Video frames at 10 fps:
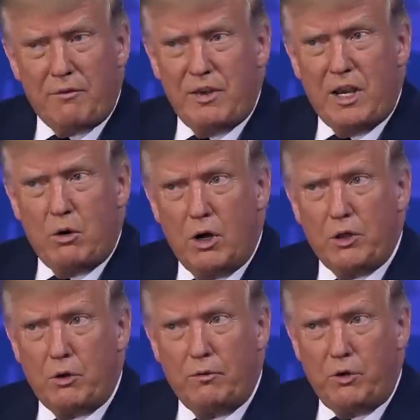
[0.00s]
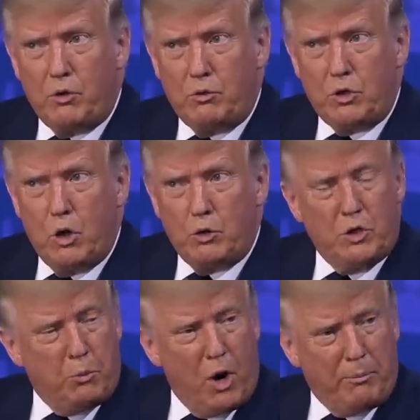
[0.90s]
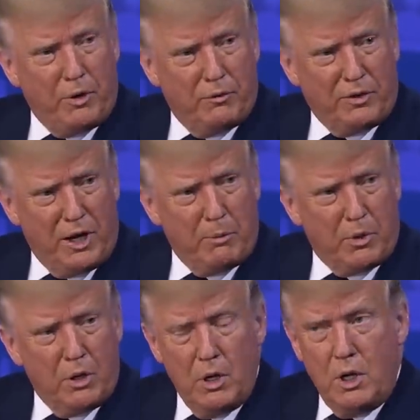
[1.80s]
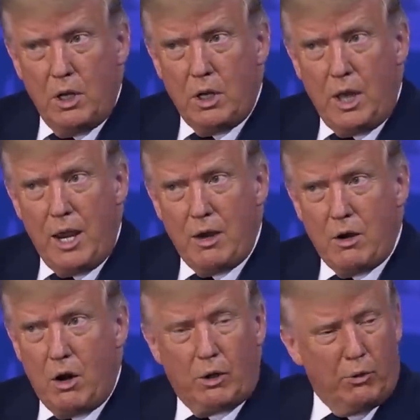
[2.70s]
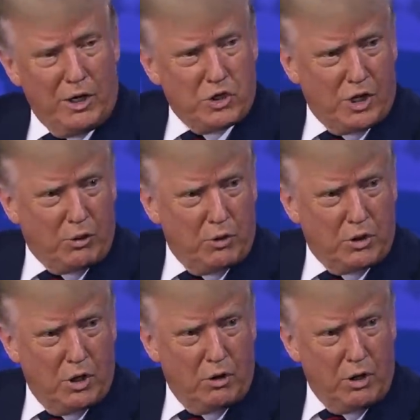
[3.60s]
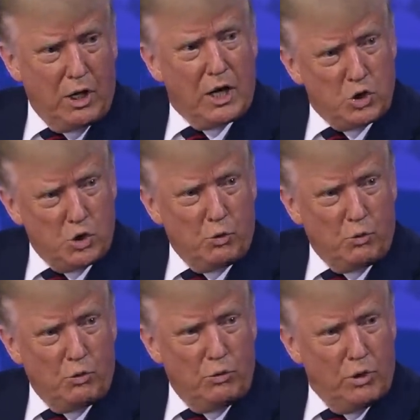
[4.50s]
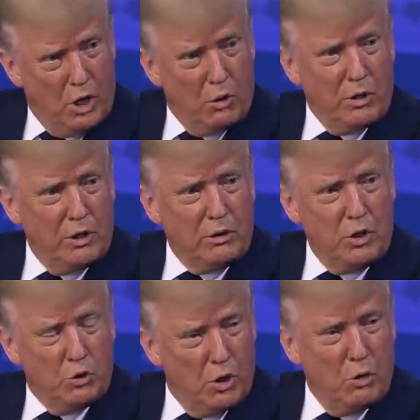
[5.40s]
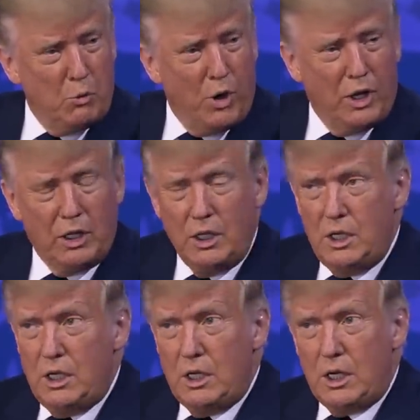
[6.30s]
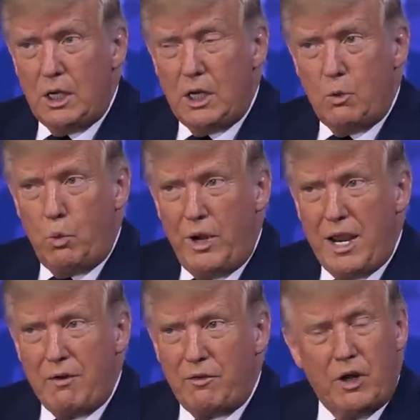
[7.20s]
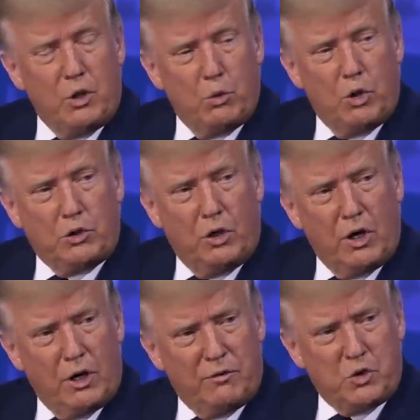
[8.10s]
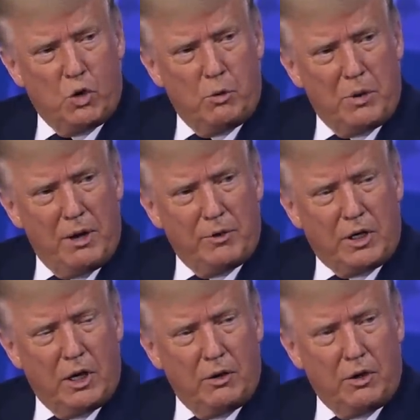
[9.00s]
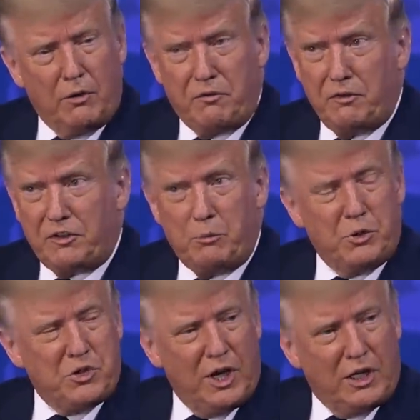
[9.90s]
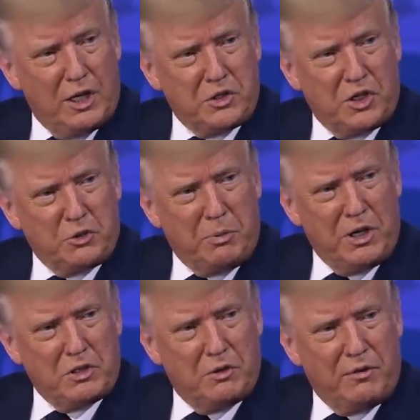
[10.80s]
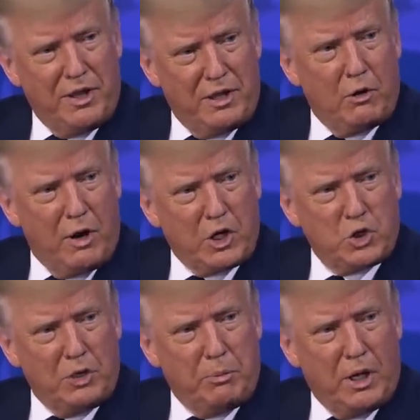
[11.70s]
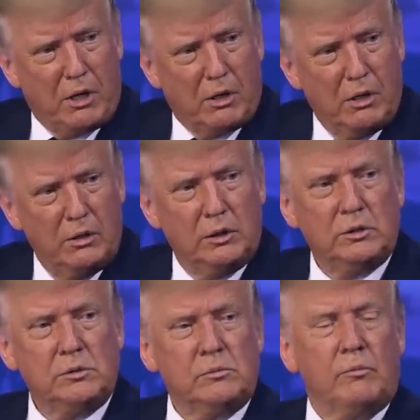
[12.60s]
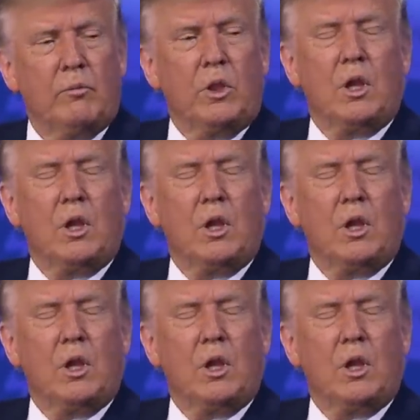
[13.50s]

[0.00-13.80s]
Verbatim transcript: have now other, if you go Department of Labor, a, our great secretary, as you know, and you know them well, uh, we have other alternatives to Obamacare that are 50% less expensive and that are actually better. It's been three and a half